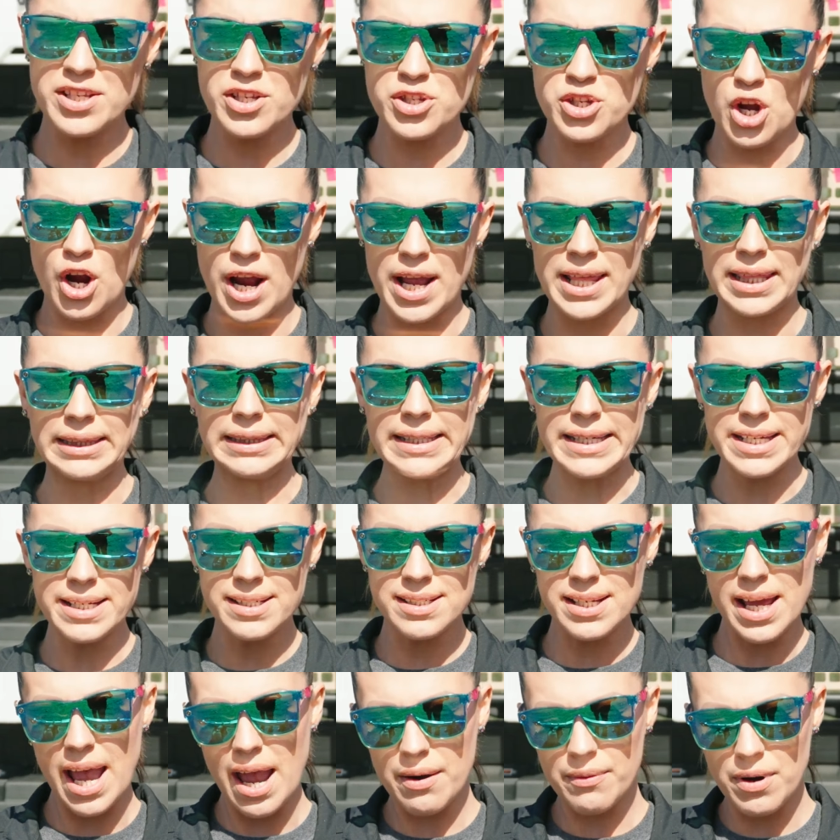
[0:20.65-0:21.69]
is our Elite
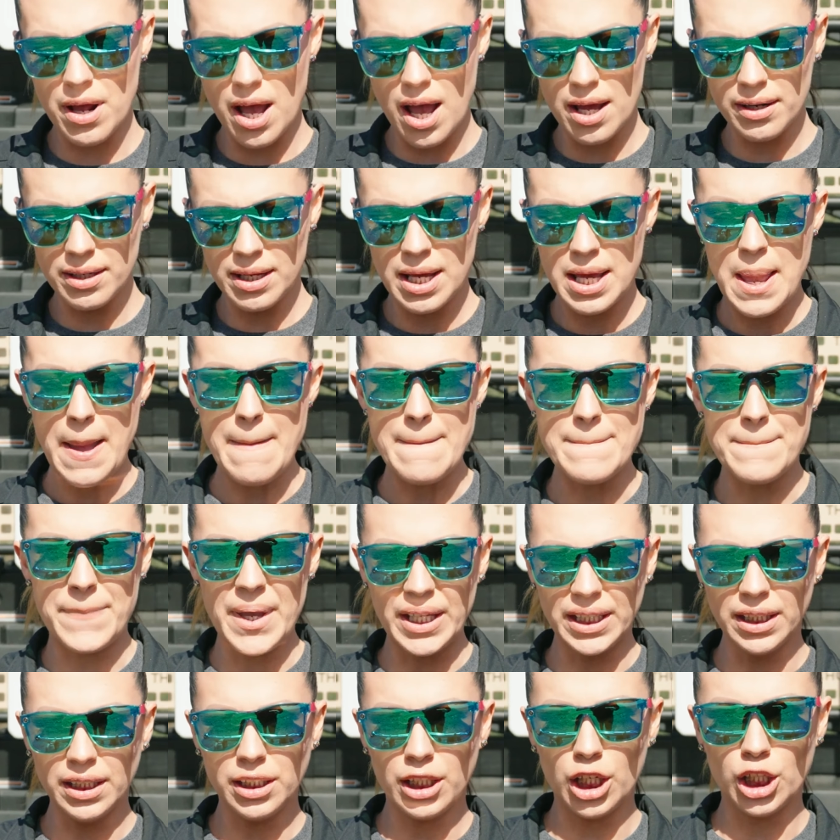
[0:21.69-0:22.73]
tie rod,
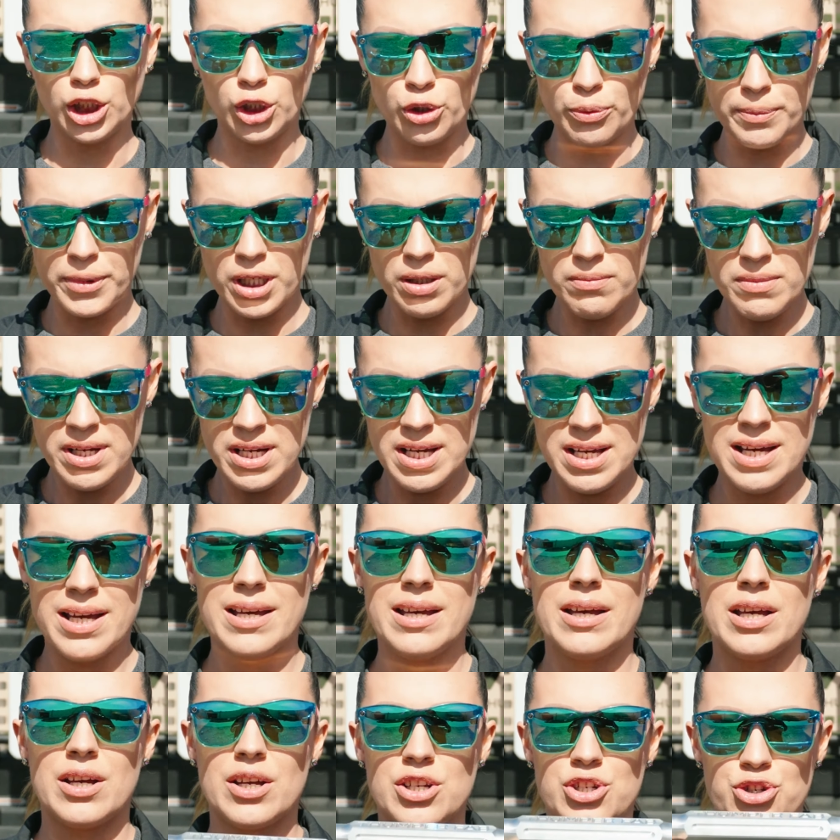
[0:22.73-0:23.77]
billet aluminum,
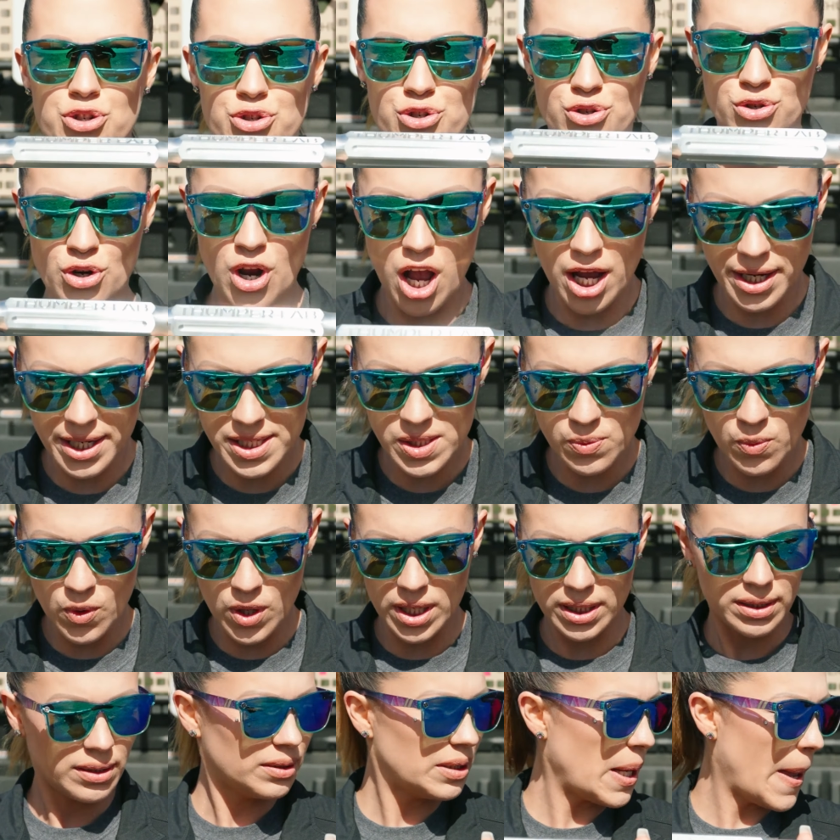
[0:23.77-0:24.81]
strongest one,